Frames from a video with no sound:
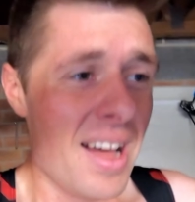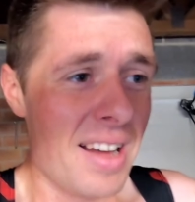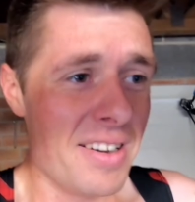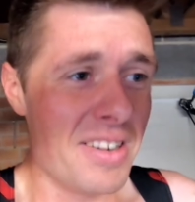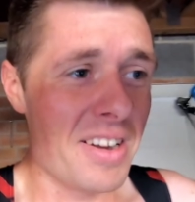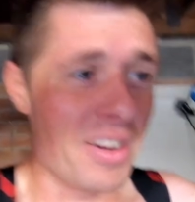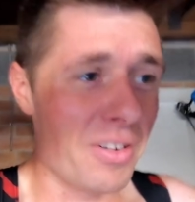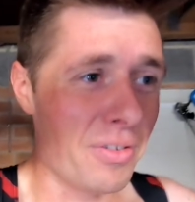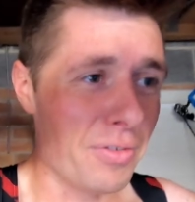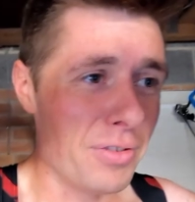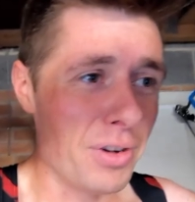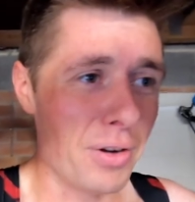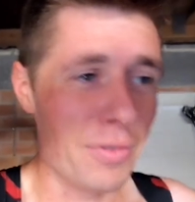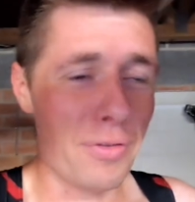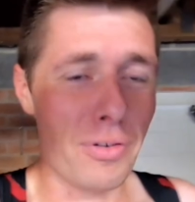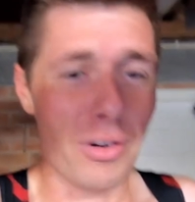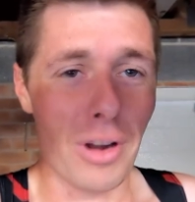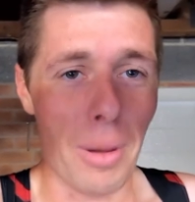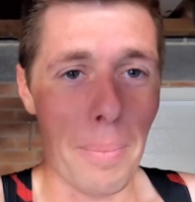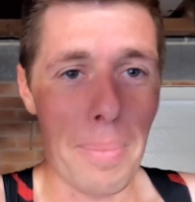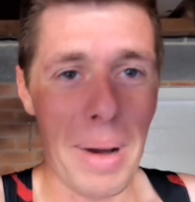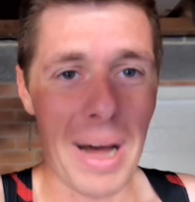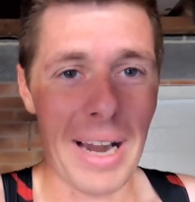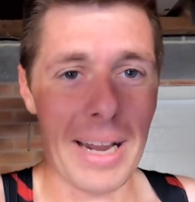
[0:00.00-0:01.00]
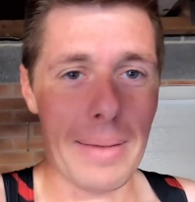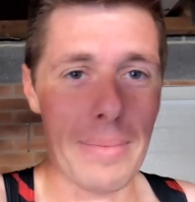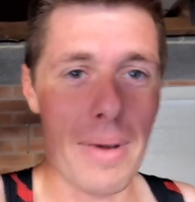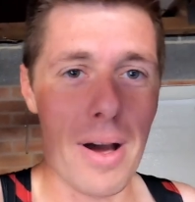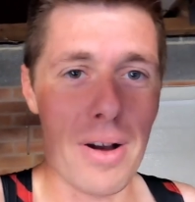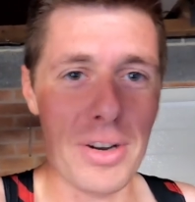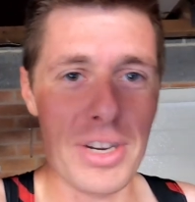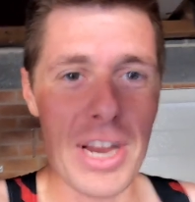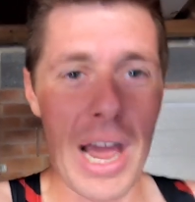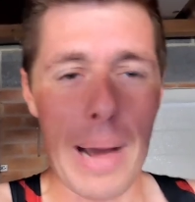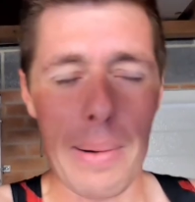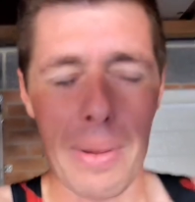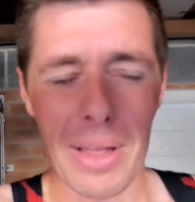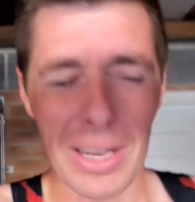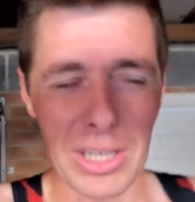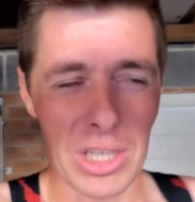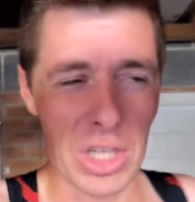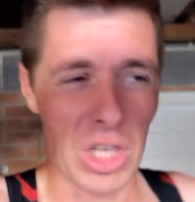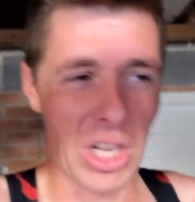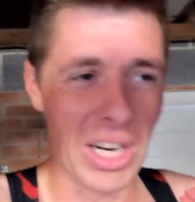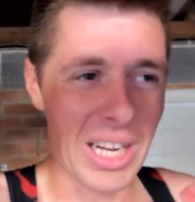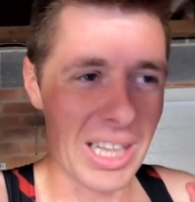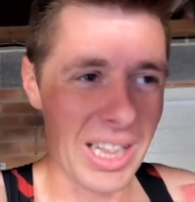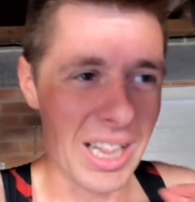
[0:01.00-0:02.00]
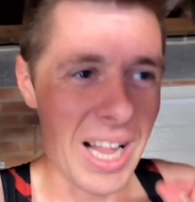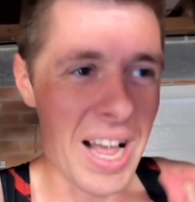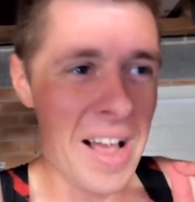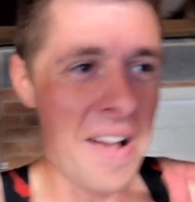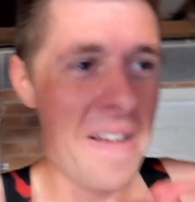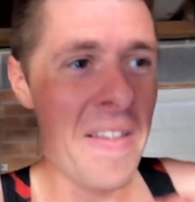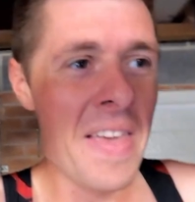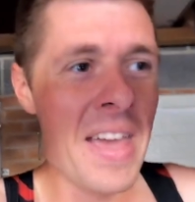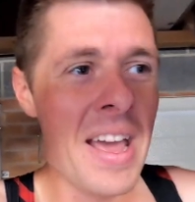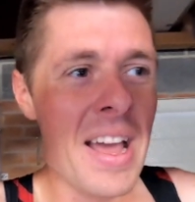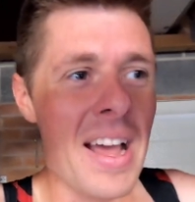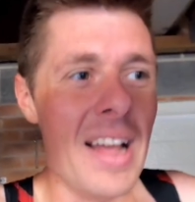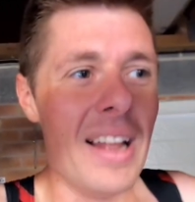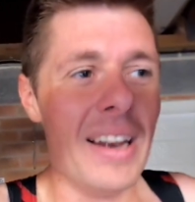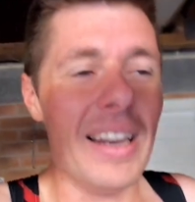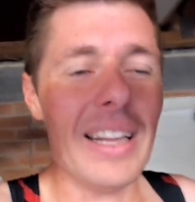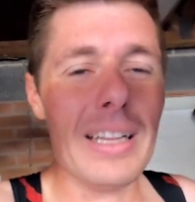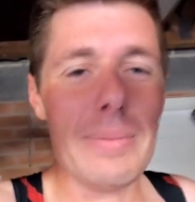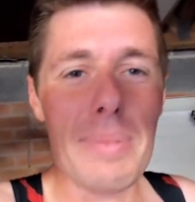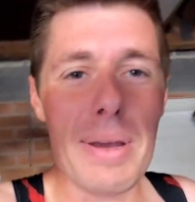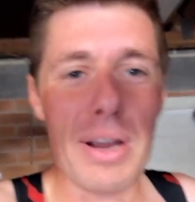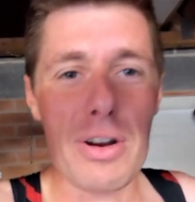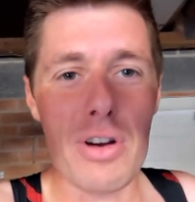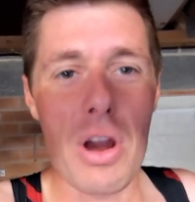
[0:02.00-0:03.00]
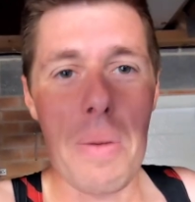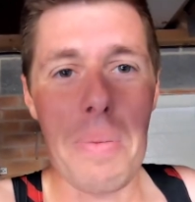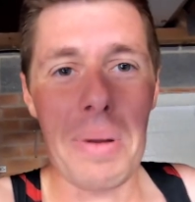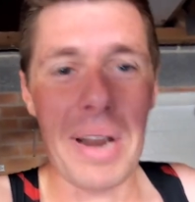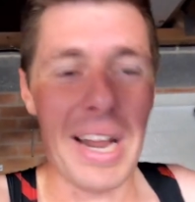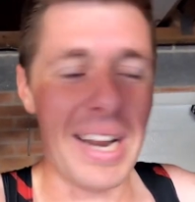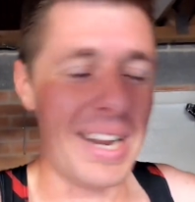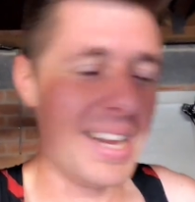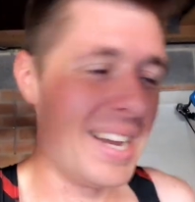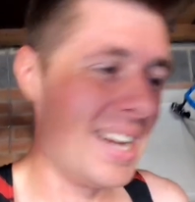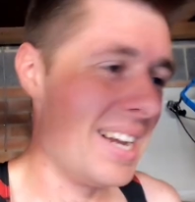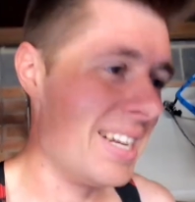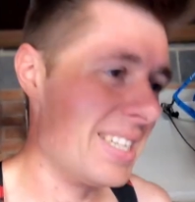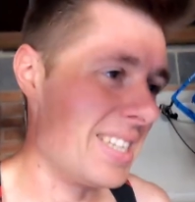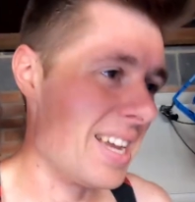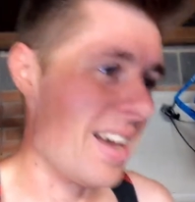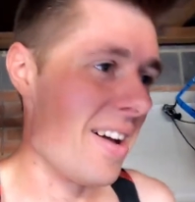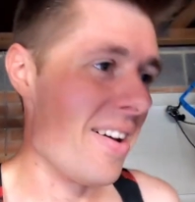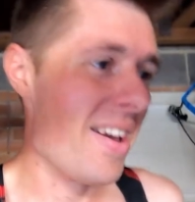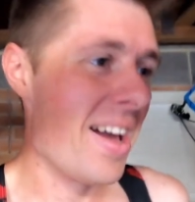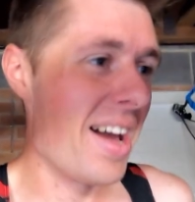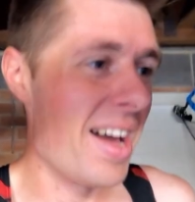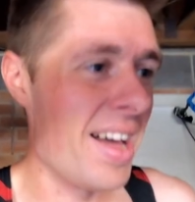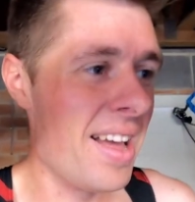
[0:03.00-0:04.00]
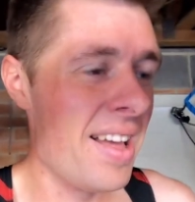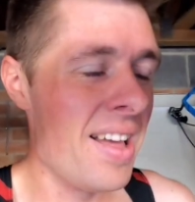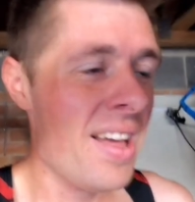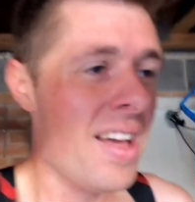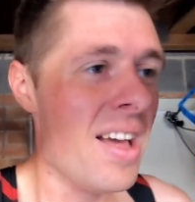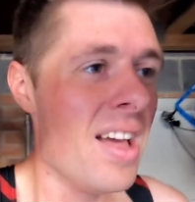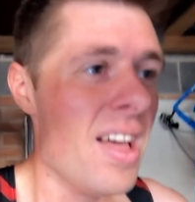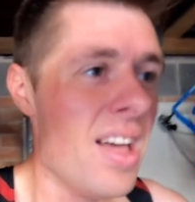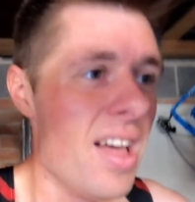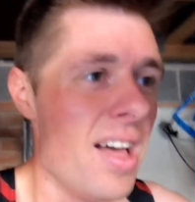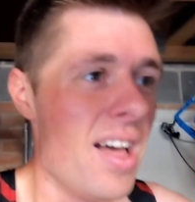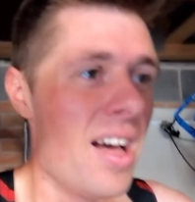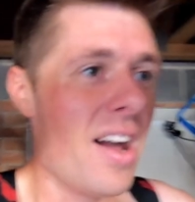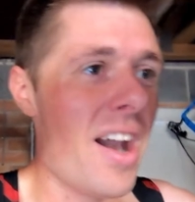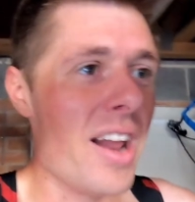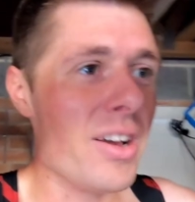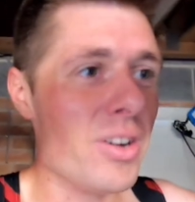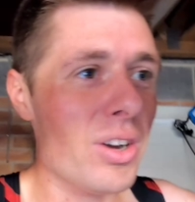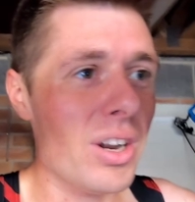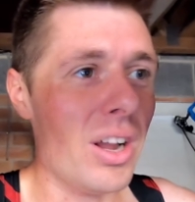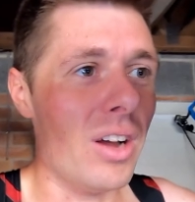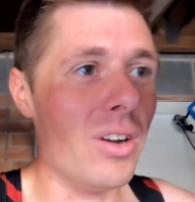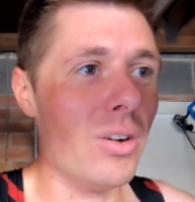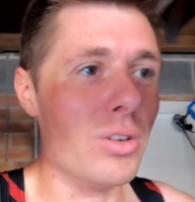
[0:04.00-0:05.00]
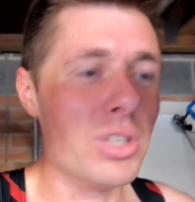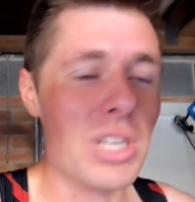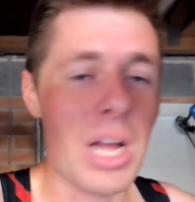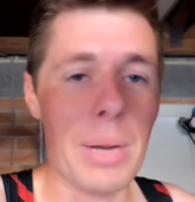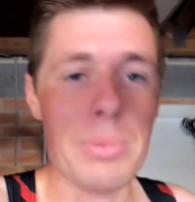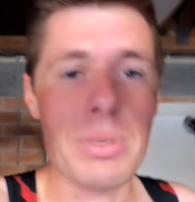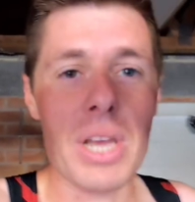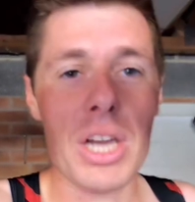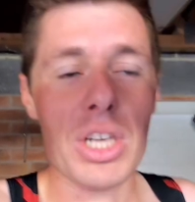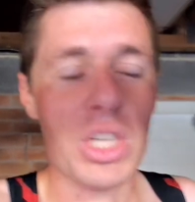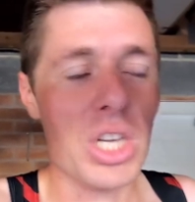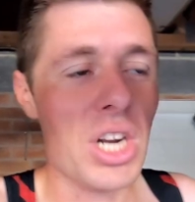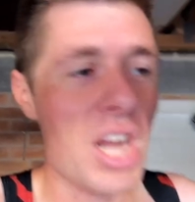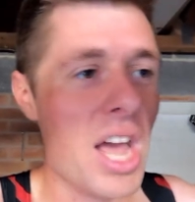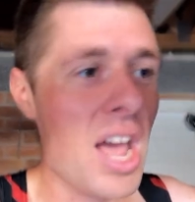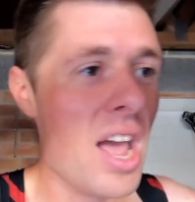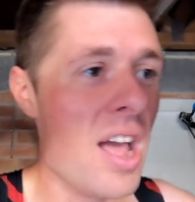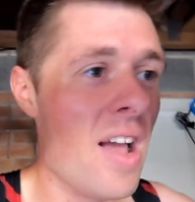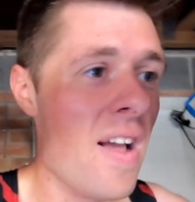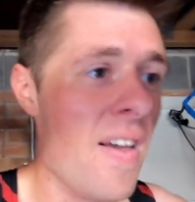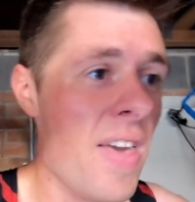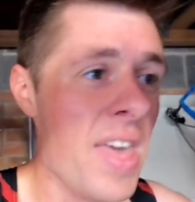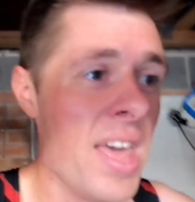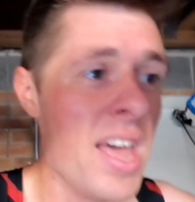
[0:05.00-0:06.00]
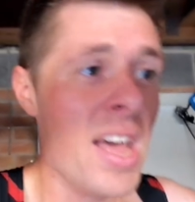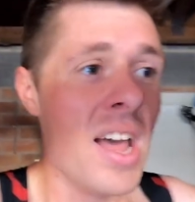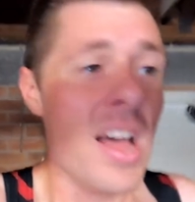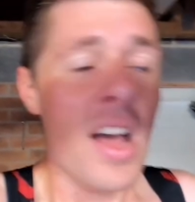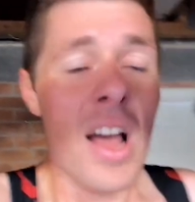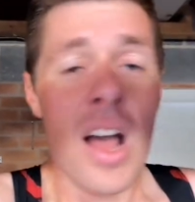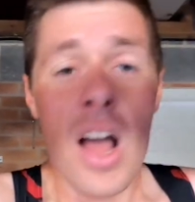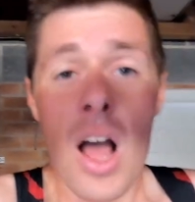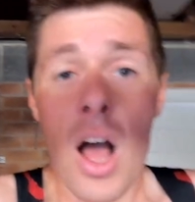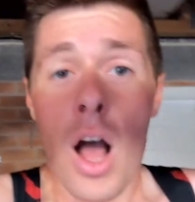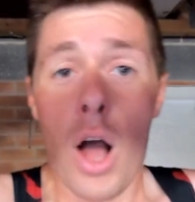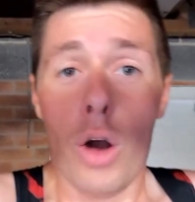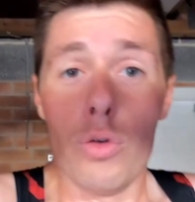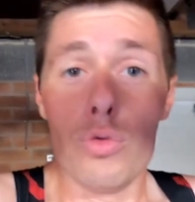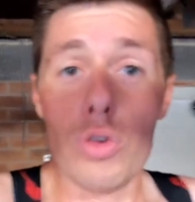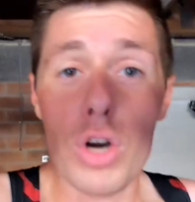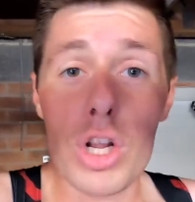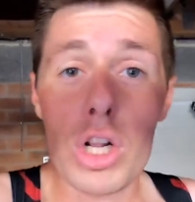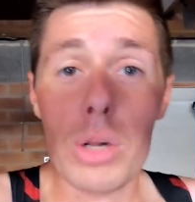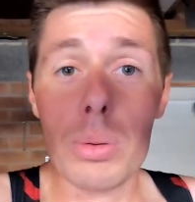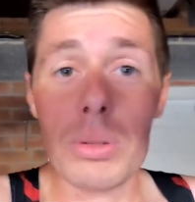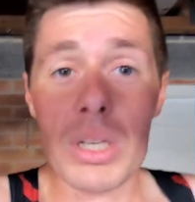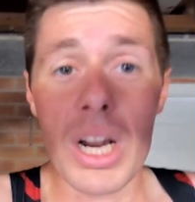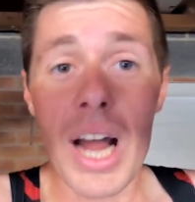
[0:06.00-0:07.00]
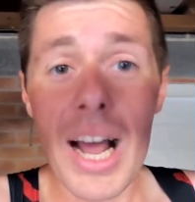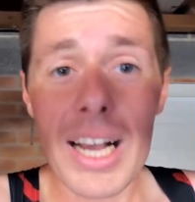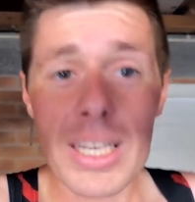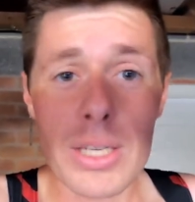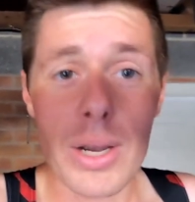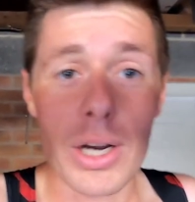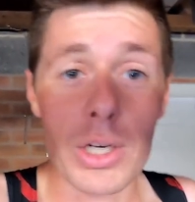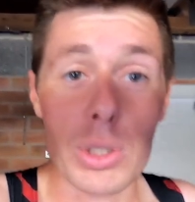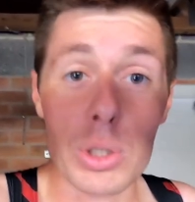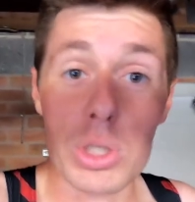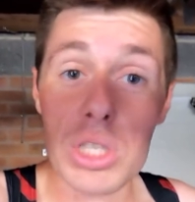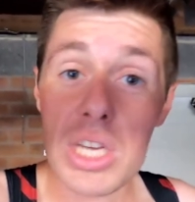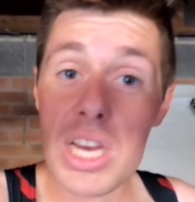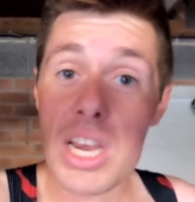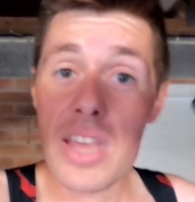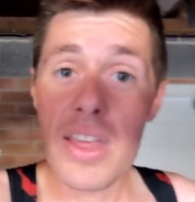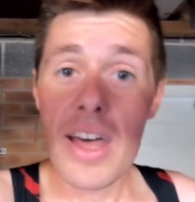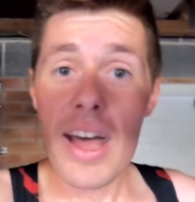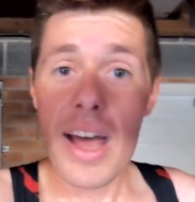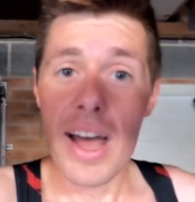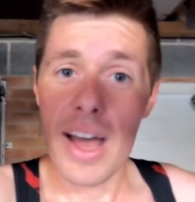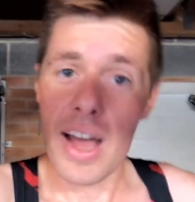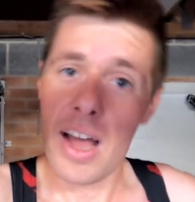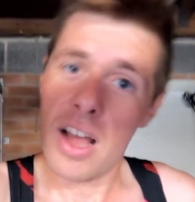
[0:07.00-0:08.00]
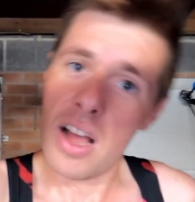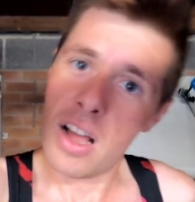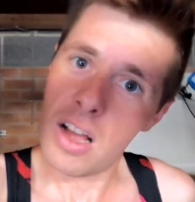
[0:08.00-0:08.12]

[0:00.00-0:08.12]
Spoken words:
Not full on panic mode yet, but that's just a little bit creeping in, so yeah. All right, good little lunchtime session. Running club tonight, so I shall see you there.